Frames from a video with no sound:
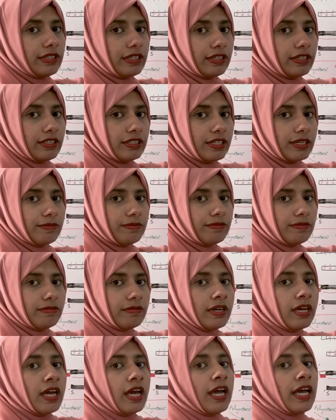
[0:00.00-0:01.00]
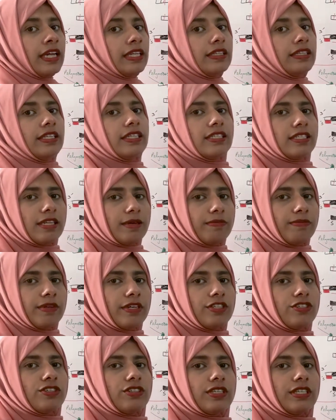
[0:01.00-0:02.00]
degree temperature. This
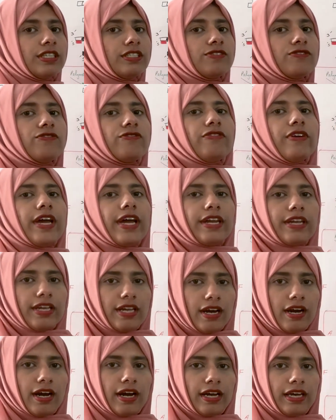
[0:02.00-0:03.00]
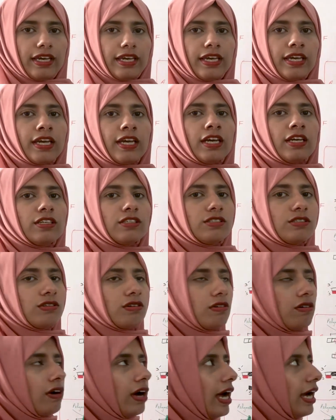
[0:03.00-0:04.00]
temperature is very high.
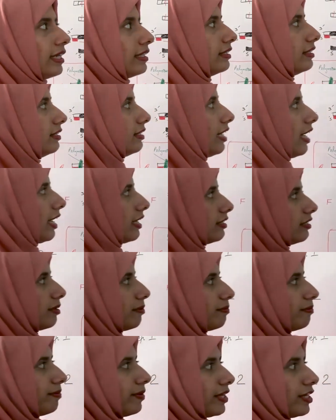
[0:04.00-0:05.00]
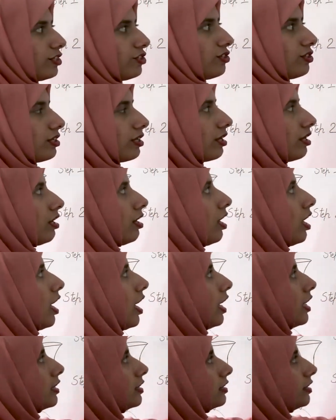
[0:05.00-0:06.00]
So at that temperature,
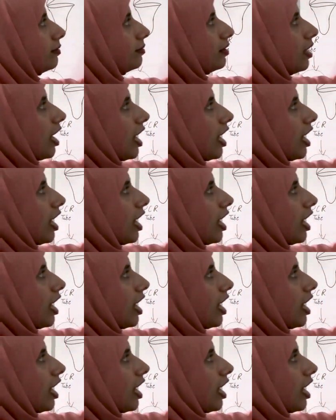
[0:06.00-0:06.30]
the